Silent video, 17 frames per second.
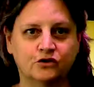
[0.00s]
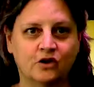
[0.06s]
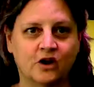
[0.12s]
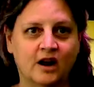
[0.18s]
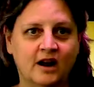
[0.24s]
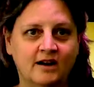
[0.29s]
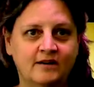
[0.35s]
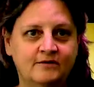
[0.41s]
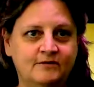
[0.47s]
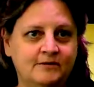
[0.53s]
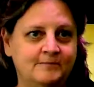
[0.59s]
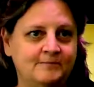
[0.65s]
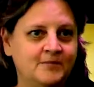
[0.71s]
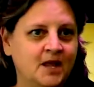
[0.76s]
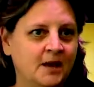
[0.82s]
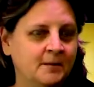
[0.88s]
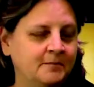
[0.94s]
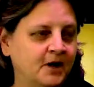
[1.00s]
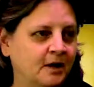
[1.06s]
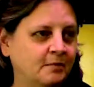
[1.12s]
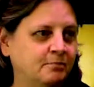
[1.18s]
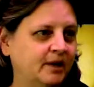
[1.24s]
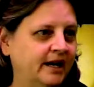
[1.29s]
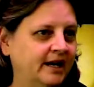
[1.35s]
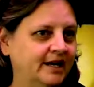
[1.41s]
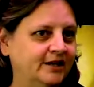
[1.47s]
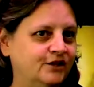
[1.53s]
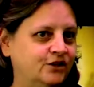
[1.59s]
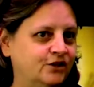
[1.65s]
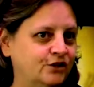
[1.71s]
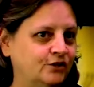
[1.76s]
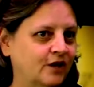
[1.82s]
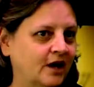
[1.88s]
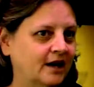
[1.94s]
drive. Not planning to
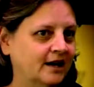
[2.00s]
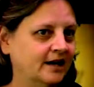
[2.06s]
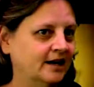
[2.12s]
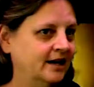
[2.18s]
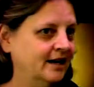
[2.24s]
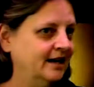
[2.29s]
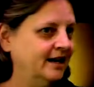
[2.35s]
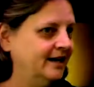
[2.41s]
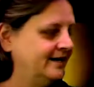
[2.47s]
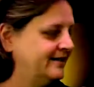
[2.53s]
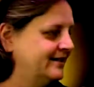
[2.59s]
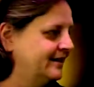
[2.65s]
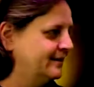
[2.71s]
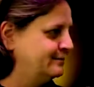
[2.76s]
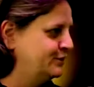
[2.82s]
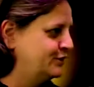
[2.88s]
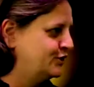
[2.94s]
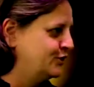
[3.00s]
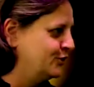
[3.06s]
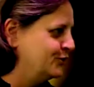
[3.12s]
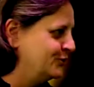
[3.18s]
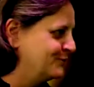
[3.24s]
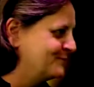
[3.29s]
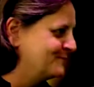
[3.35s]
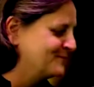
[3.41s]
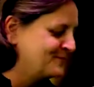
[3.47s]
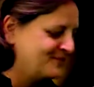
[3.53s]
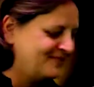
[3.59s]
do that again anytime soon.